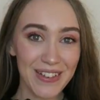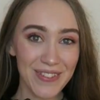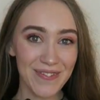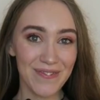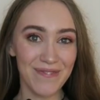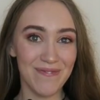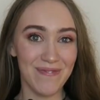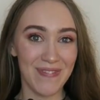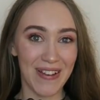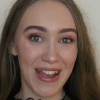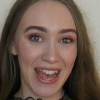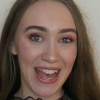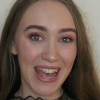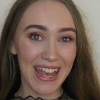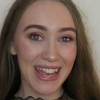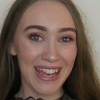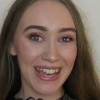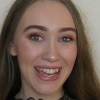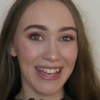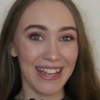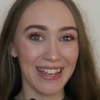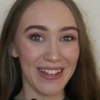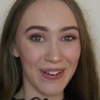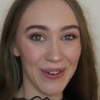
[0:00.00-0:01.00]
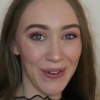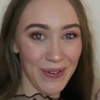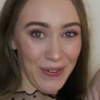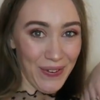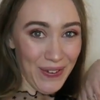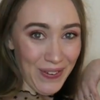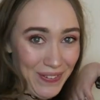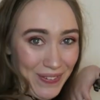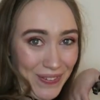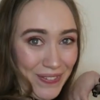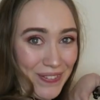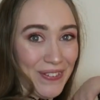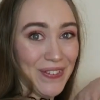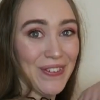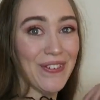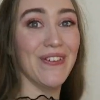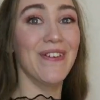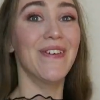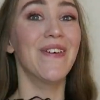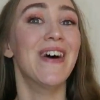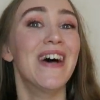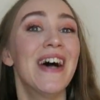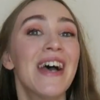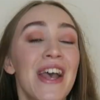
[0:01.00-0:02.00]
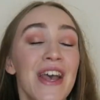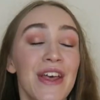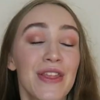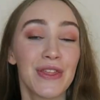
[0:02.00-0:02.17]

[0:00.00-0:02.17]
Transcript: at me, ooh!